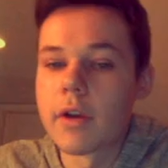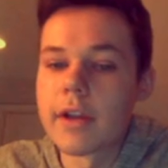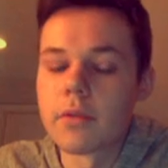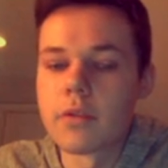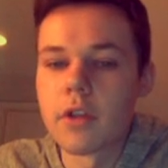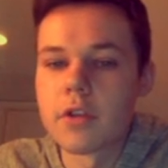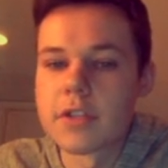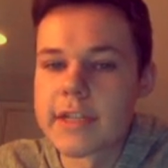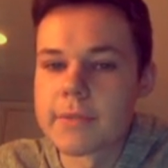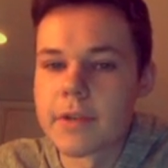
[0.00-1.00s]
to get to another
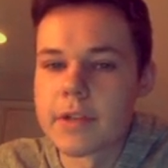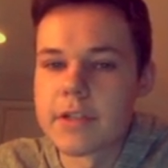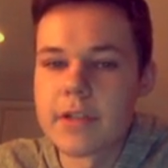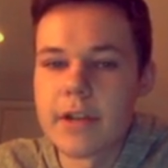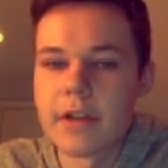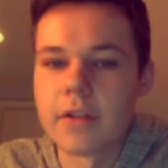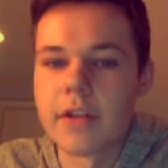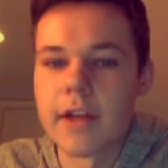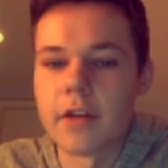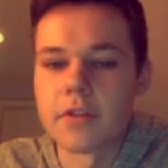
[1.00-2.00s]
season because this is kind of a
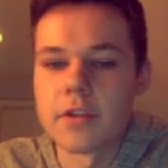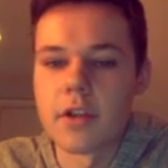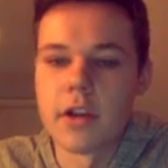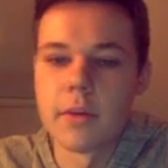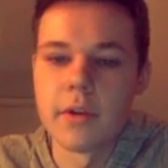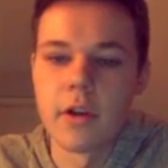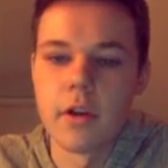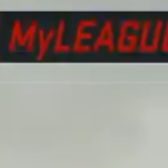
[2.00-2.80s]
letdown. So here we go.